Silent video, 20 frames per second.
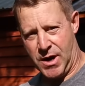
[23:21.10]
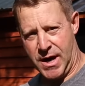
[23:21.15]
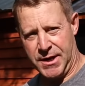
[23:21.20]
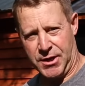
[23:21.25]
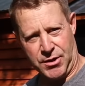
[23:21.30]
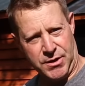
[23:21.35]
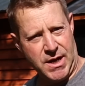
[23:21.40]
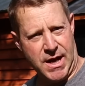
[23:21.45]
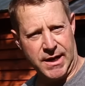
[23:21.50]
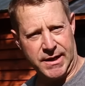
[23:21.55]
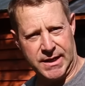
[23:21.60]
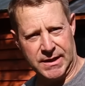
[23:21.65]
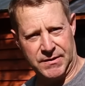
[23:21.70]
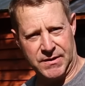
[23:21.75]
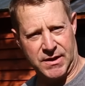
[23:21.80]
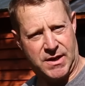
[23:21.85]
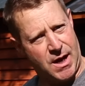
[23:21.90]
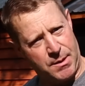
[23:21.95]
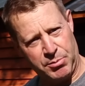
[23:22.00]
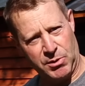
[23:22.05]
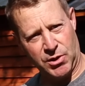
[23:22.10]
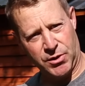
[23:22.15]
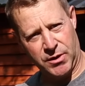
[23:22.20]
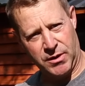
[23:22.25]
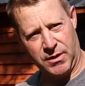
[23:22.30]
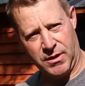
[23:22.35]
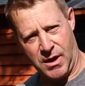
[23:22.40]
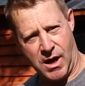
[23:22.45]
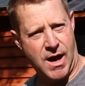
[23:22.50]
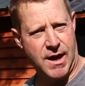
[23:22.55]
I could not get the
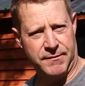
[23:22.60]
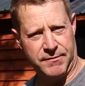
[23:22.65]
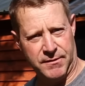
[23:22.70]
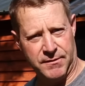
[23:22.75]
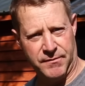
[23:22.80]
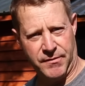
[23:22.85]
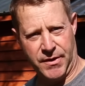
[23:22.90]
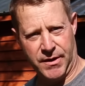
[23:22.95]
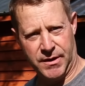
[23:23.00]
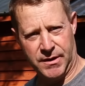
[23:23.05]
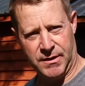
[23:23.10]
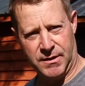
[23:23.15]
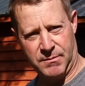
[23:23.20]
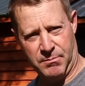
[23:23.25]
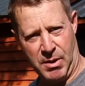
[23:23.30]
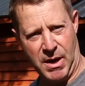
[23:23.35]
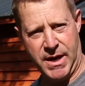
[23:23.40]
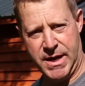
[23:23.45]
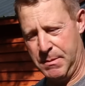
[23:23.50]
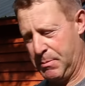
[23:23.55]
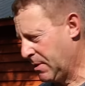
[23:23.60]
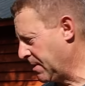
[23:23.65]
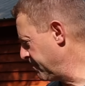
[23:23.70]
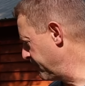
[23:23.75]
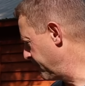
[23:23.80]
coupler off of the pipe.